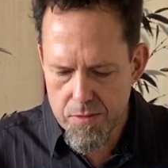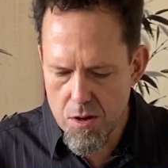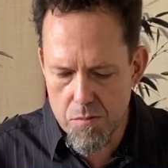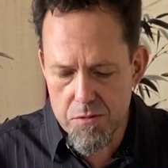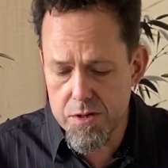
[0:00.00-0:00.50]

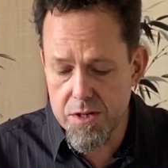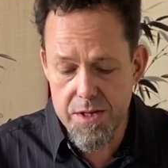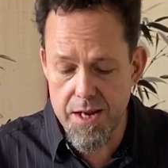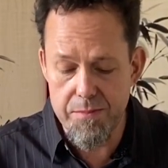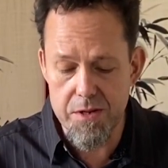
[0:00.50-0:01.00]
Almost the
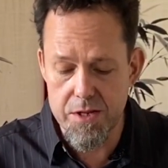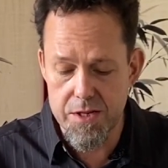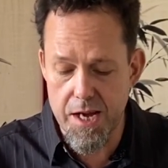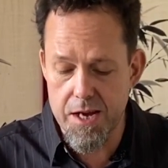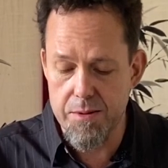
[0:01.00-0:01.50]
same as the
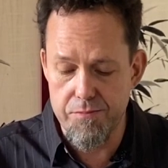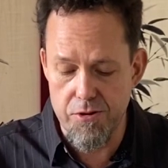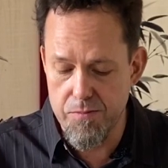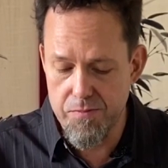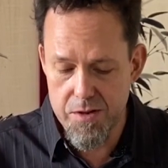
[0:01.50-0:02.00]
second
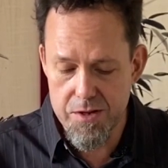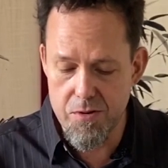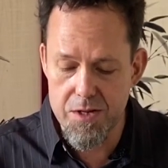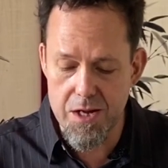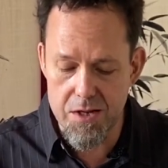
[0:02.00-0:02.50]
brew. So
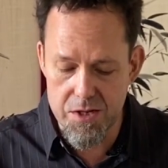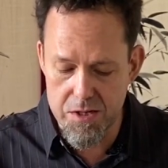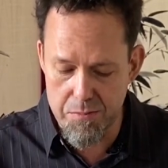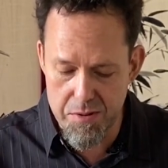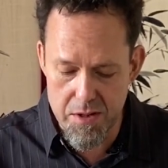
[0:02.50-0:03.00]
it's got
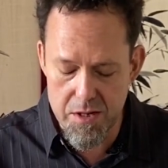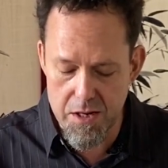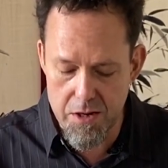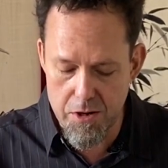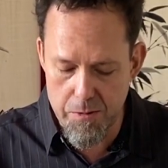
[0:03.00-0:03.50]
stability
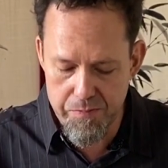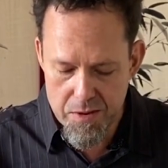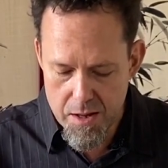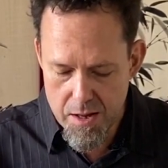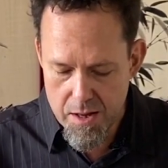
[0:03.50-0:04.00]
here.
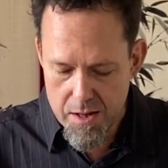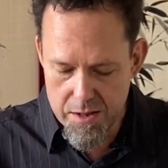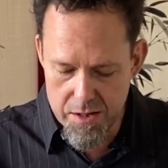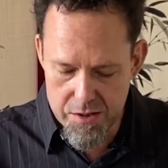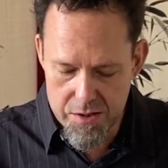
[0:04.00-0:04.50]

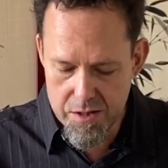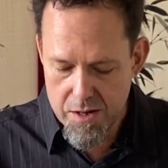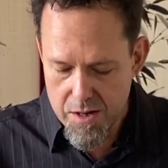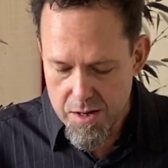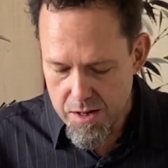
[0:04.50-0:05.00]
These
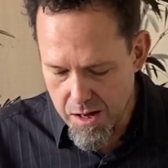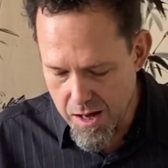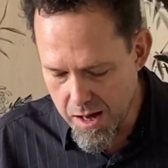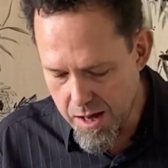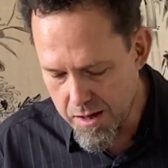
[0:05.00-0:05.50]

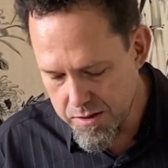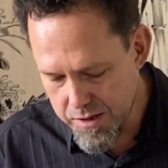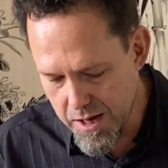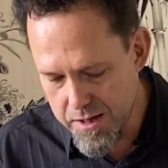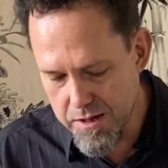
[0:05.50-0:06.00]

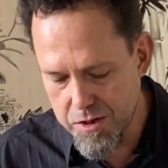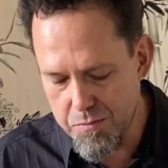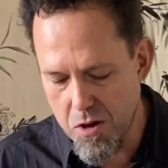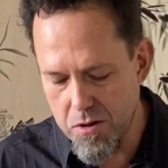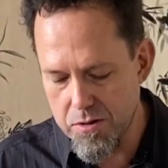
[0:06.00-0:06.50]
slightly
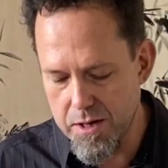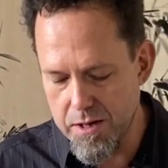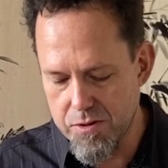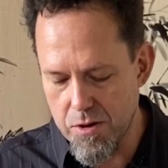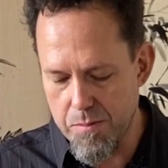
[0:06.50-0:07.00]
smaller
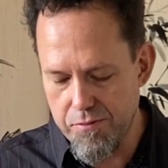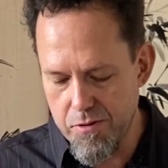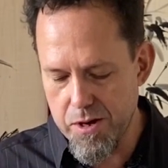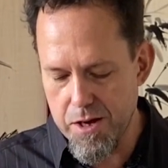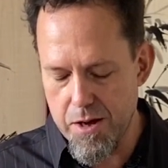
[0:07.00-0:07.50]
leaves are
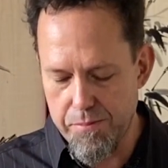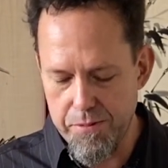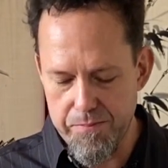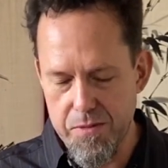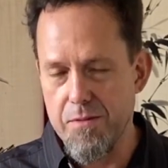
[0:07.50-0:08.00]
brewing
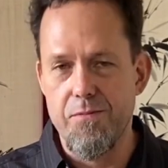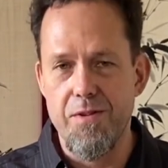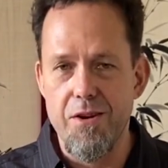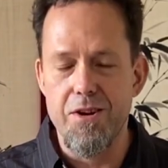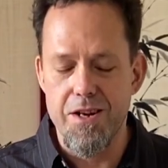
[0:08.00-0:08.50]
up
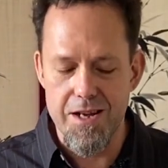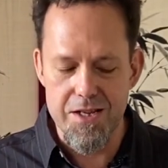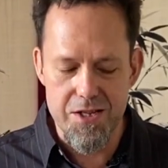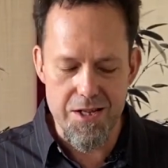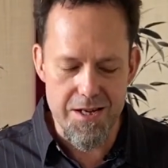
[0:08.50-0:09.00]
very
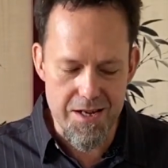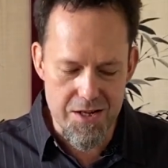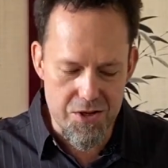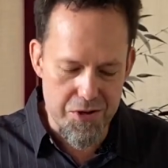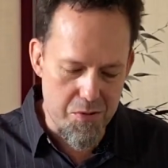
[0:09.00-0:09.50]
nicely. It
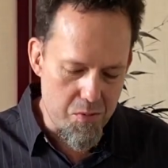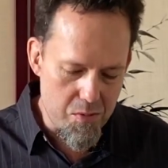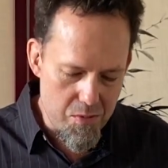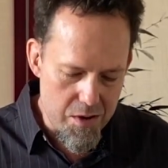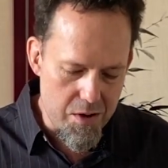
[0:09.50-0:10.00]
took,
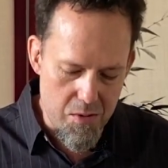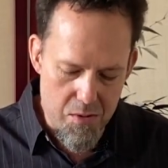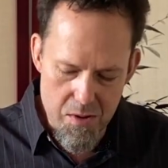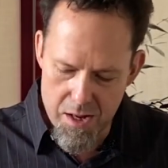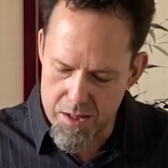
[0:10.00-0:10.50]

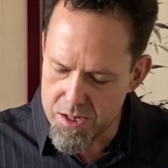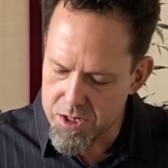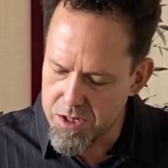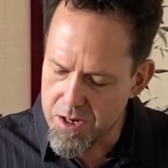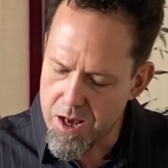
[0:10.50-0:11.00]
in
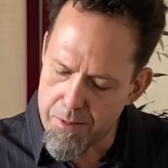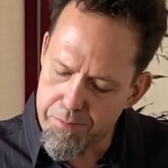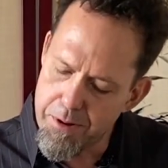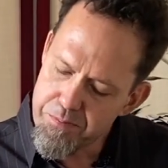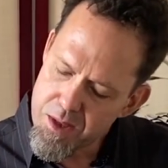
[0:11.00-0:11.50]
this
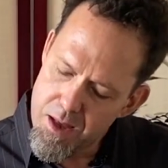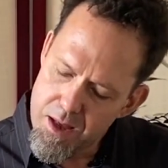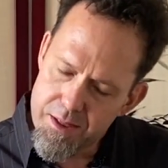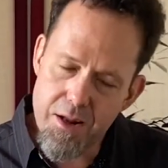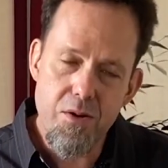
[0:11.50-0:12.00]
cup,
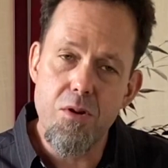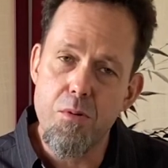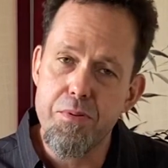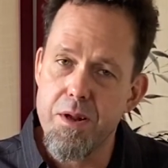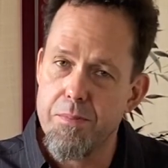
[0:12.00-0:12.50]
they don't
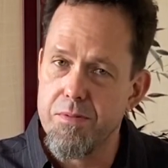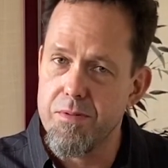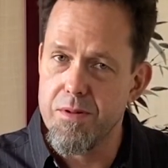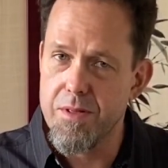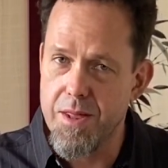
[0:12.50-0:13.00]
open up
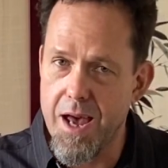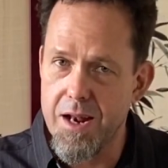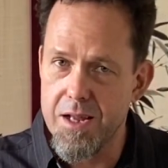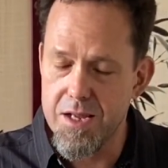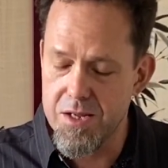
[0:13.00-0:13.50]

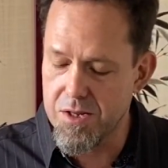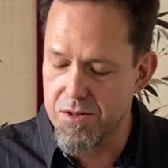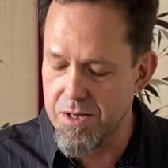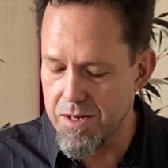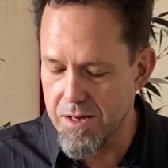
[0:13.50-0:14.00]
that
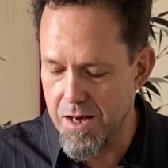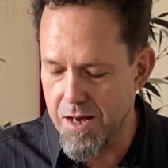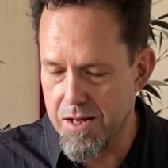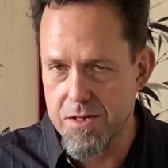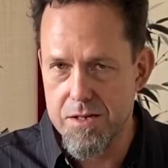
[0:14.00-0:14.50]
easily.
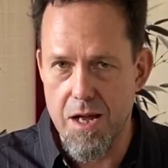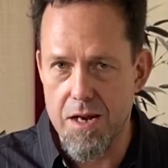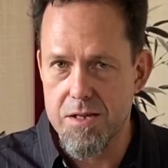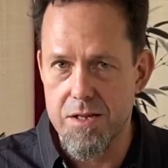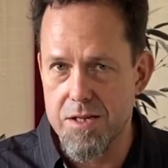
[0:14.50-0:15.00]
It's
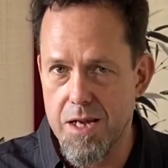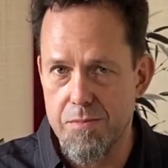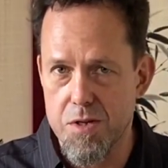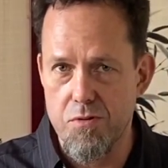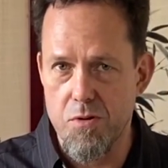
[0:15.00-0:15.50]
not the same
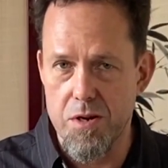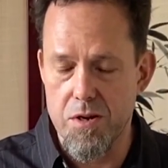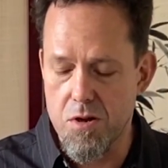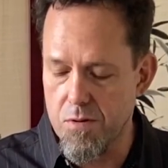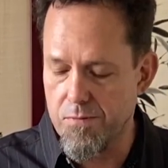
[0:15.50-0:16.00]
as brewing in a
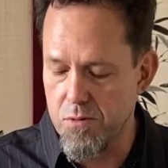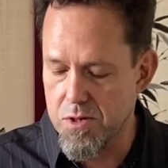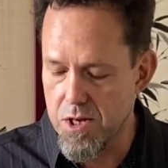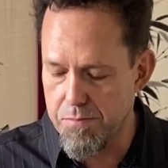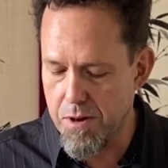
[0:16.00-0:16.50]
gongfu
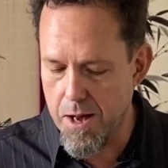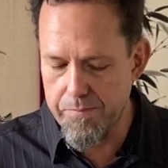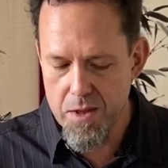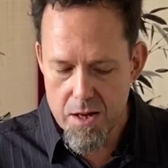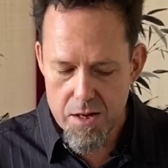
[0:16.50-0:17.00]

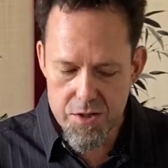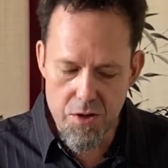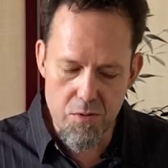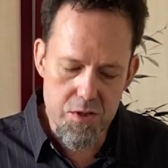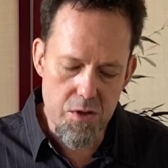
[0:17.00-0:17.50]
teapot.
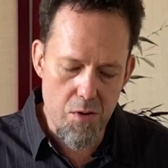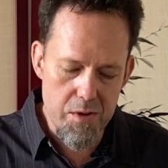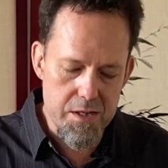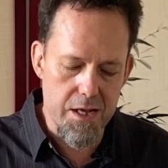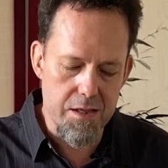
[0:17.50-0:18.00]
So it's
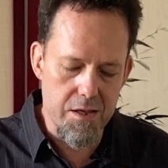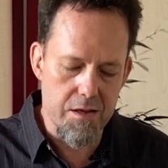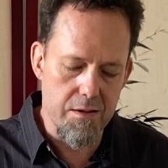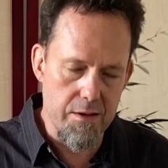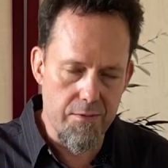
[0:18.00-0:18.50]
always that
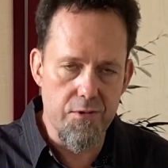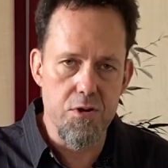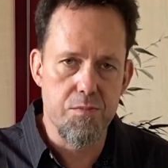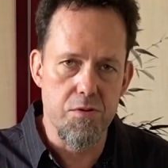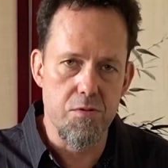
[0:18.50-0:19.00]
the
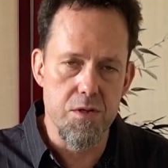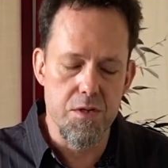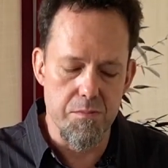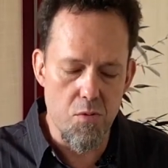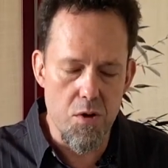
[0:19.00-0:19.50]
first brew is
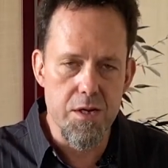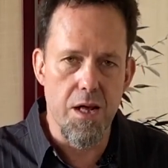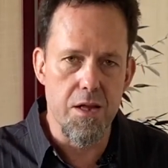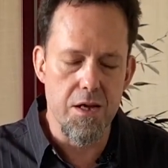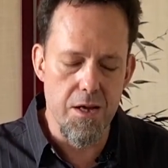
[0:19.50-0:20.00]
more
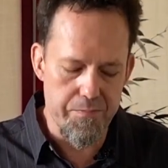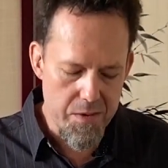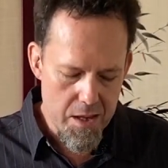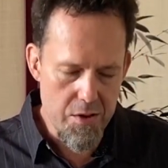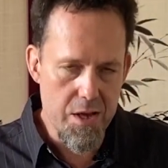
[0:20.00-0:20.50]
delicate.
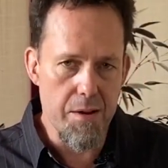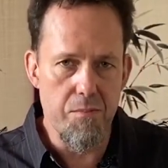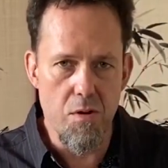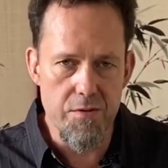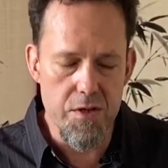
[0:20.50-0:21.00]
You get
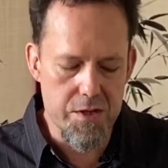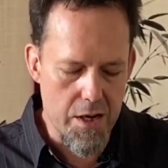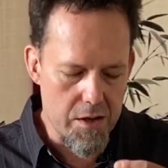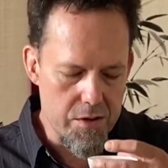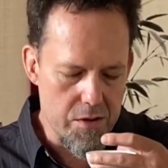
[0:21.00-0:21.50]
more of the
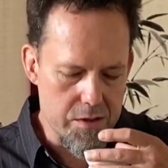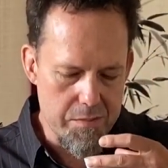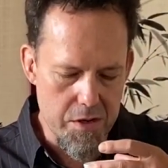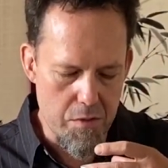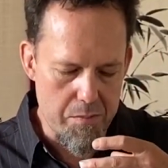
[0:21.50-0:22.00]
subtle notes. I'm
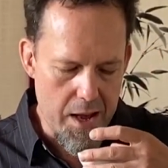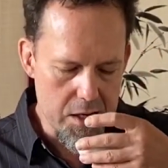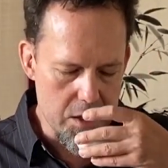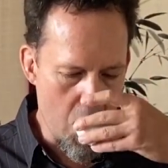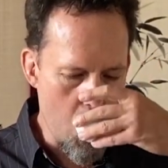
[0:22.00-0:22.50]
going to go
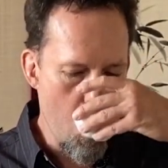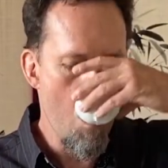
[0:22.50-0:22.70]
back now.